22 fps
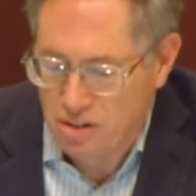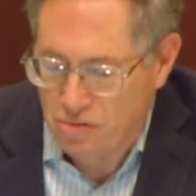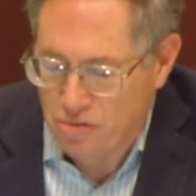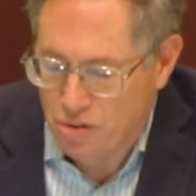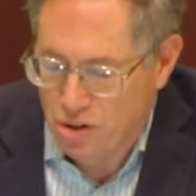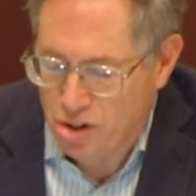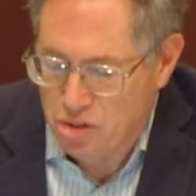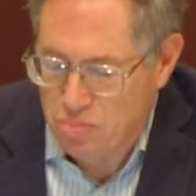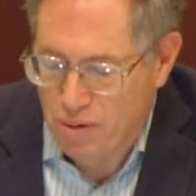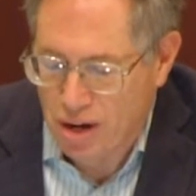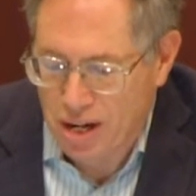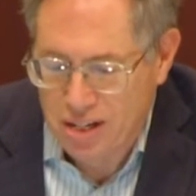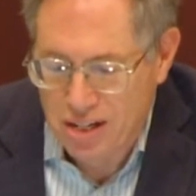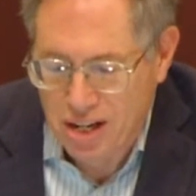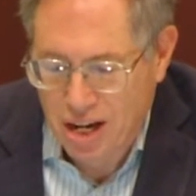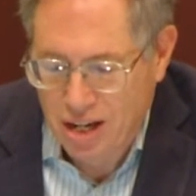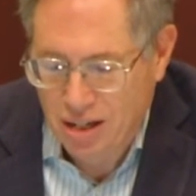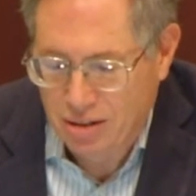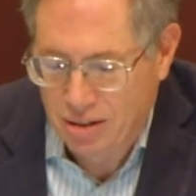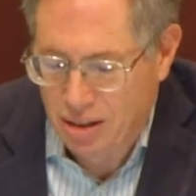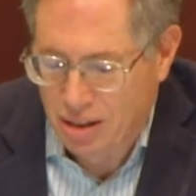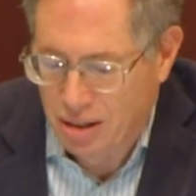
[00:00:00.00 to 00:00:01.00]
The first by
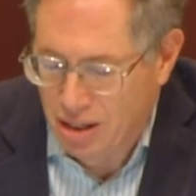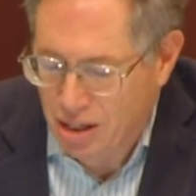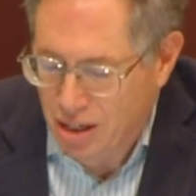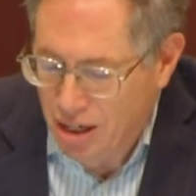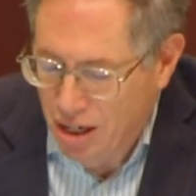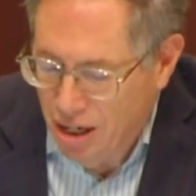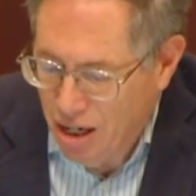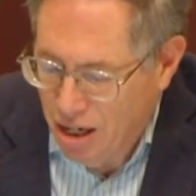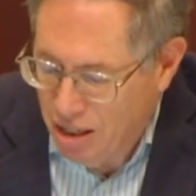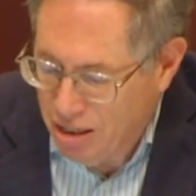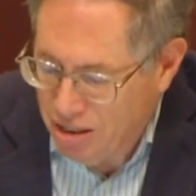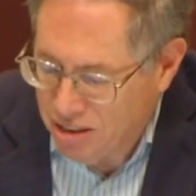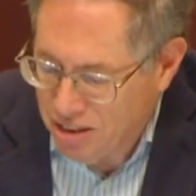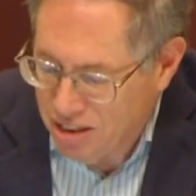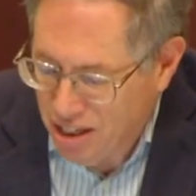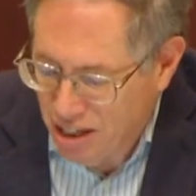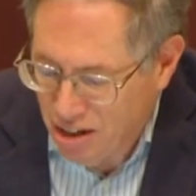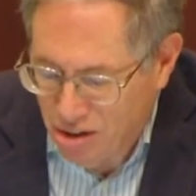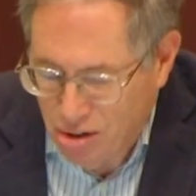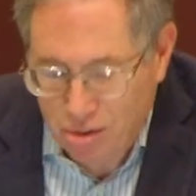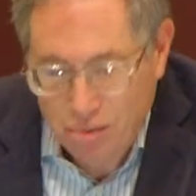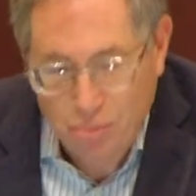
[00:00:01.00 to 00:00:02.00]
Doctor Uh,
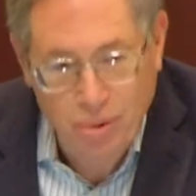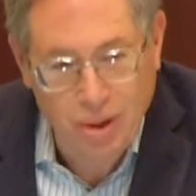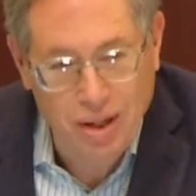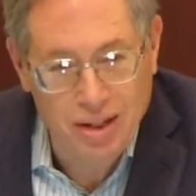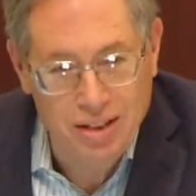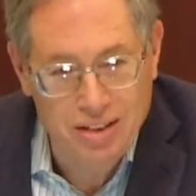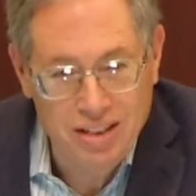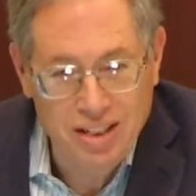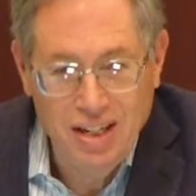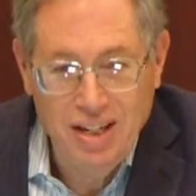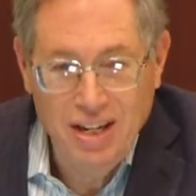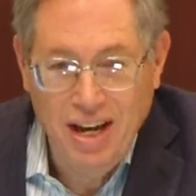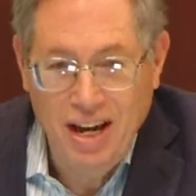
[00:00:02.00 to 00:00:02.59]
Singer was